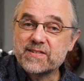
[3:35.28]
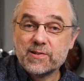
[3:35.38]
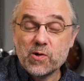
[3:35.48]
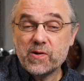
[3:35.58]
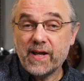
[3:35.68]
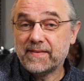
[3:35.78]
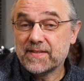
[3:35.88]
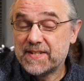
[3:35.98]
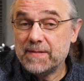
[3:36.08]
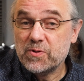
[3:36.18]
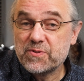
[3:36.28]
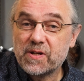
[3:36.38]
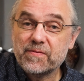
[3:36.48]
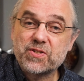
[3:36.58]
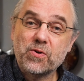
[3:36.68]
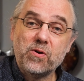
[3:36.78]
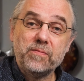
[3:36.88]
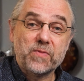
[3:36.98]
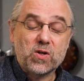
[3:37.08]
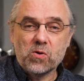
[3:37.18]
look at the sheet music of a
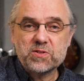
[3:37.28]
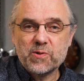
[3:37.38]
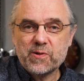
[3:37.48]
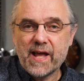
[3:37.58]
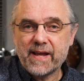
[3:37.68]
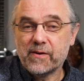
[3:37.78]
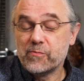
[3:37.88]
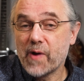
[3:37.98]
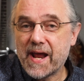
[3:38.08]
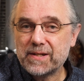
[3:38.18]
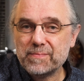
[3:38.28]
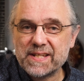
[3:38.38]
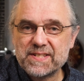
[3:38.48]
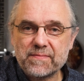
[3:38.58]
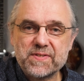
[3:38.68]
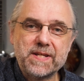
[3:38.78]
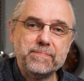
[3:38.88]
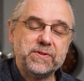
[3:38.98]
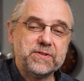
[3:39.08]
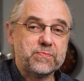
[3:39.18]
song, the chords look like a random list of
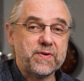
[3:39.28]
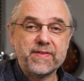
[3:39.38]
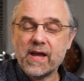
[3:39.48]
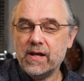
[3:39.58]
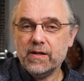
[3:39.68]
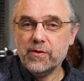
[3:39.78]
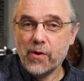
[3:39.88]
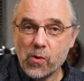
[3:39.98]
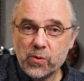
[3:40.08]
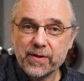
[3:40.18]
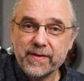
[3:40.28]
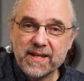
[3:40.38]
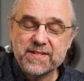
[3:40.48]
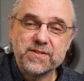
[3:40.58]
symbols with no connection